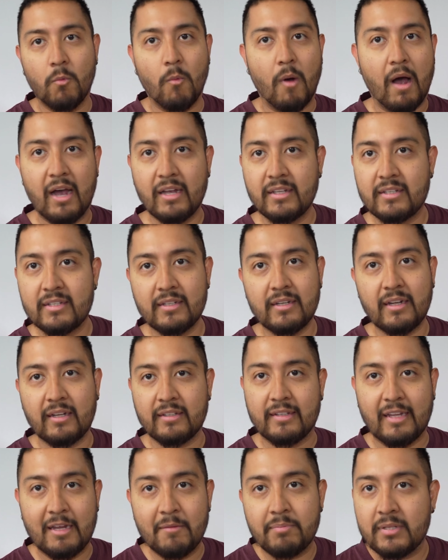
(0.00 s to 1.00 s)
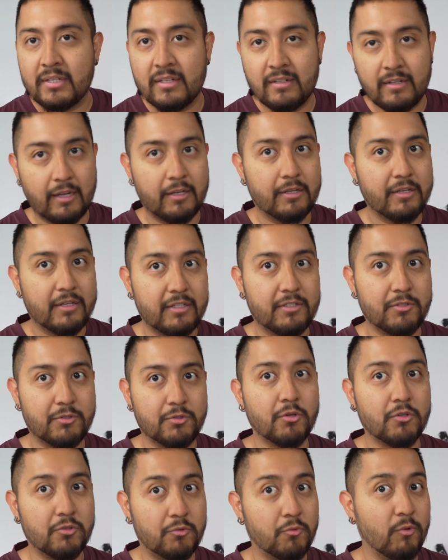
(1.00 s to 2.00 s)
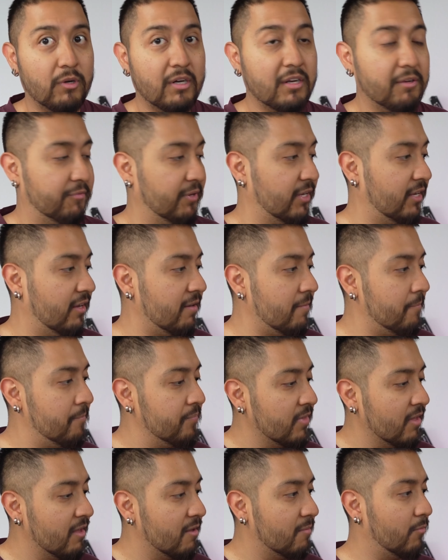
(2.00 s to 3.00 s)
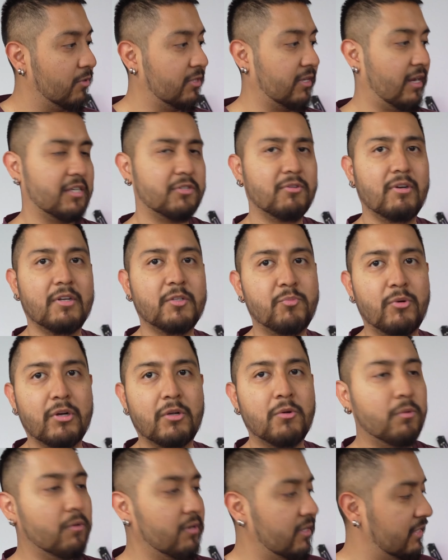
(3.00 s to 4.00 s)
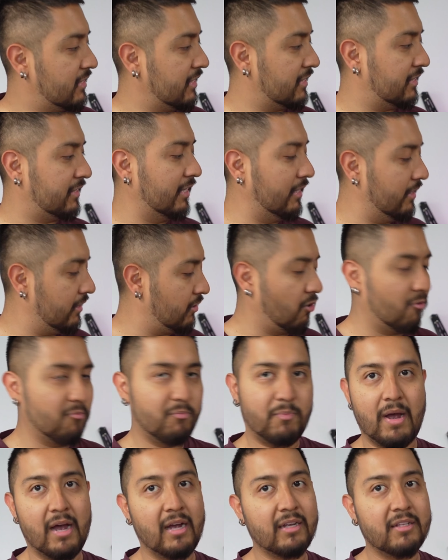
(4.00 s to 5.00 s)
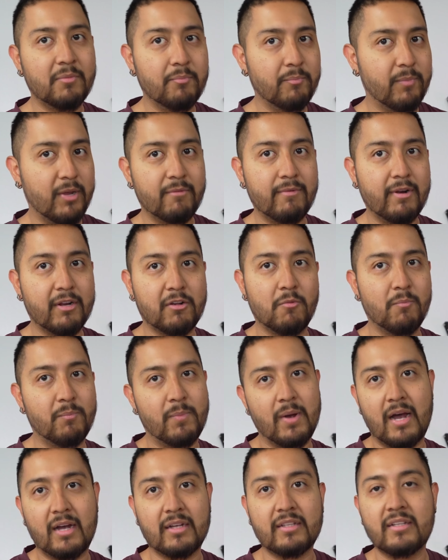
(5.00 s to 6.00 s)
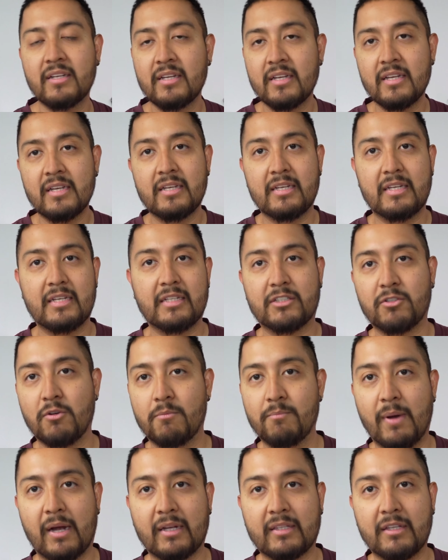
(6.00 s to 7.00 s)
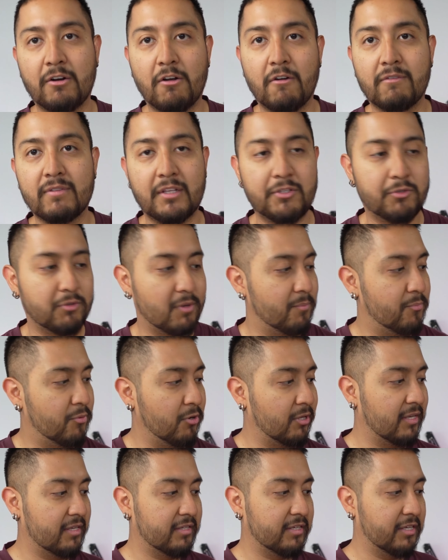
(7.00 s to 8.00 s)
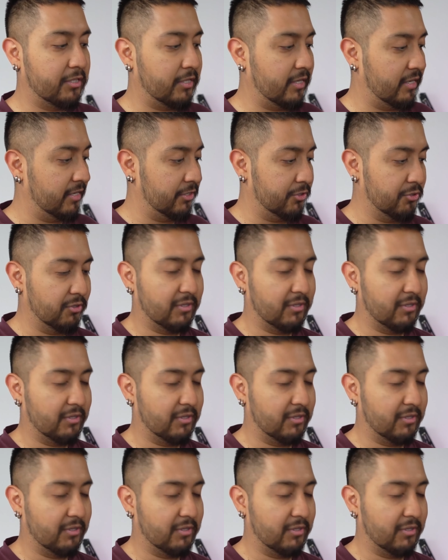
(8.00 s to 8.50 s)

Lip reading: width and depth. Like, it's really bigger, but actually it's pretty cool. It's still compact, very compact. It's compact enough that you can put it in your